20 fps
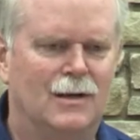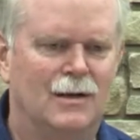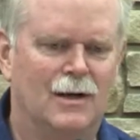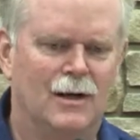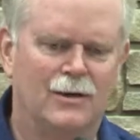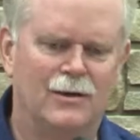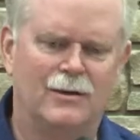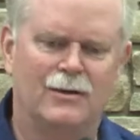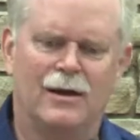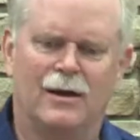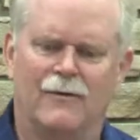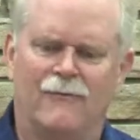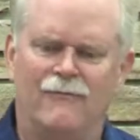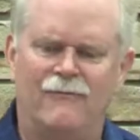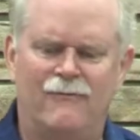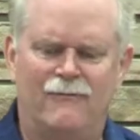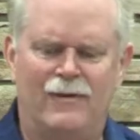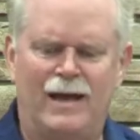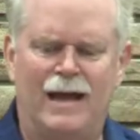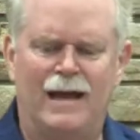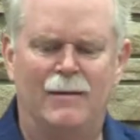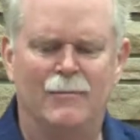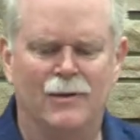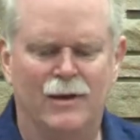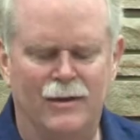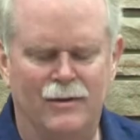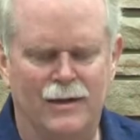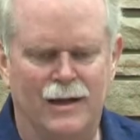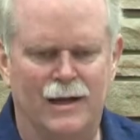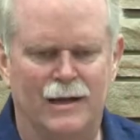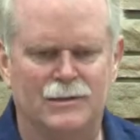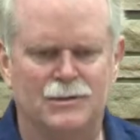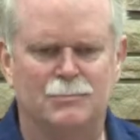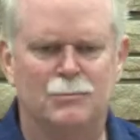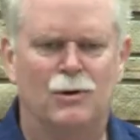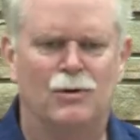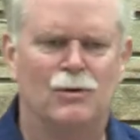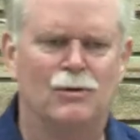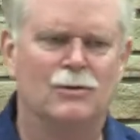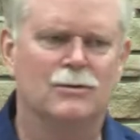a family that has
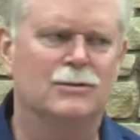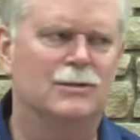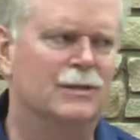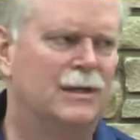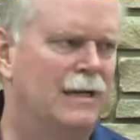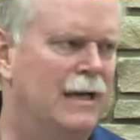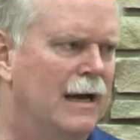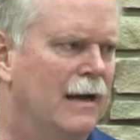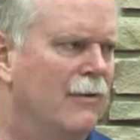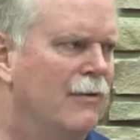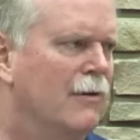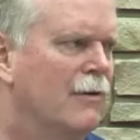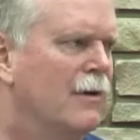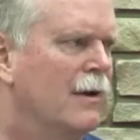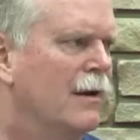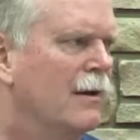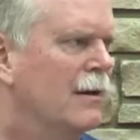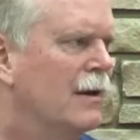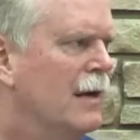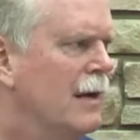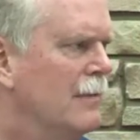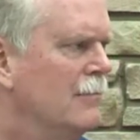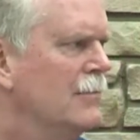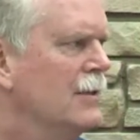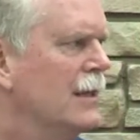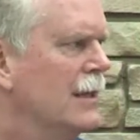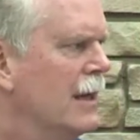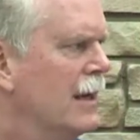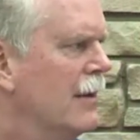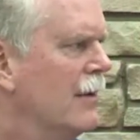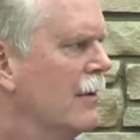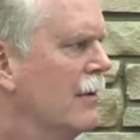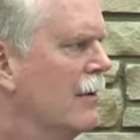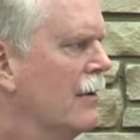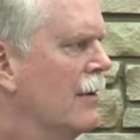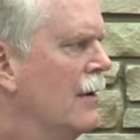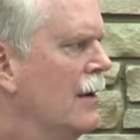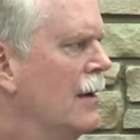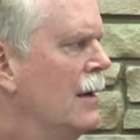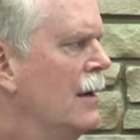pulled together and come
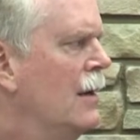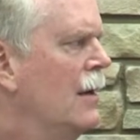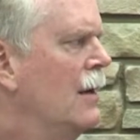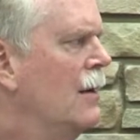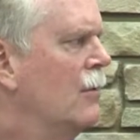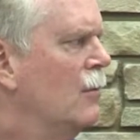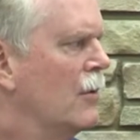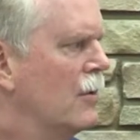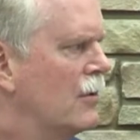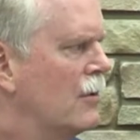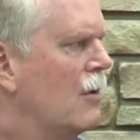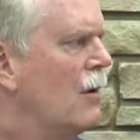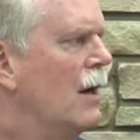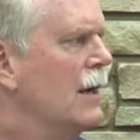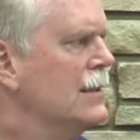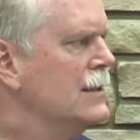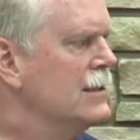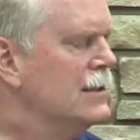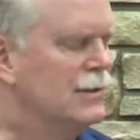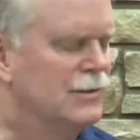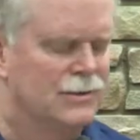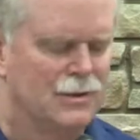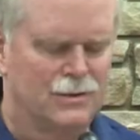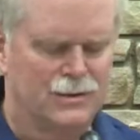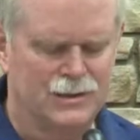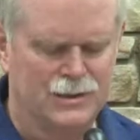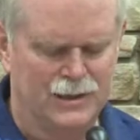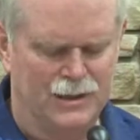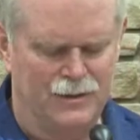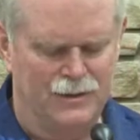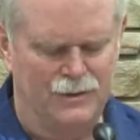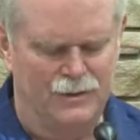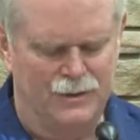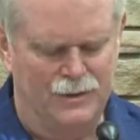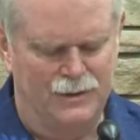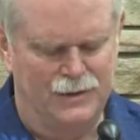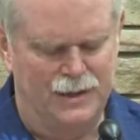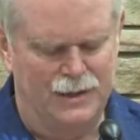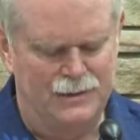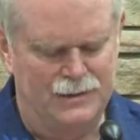together with Christ as our center,
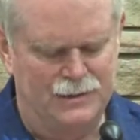and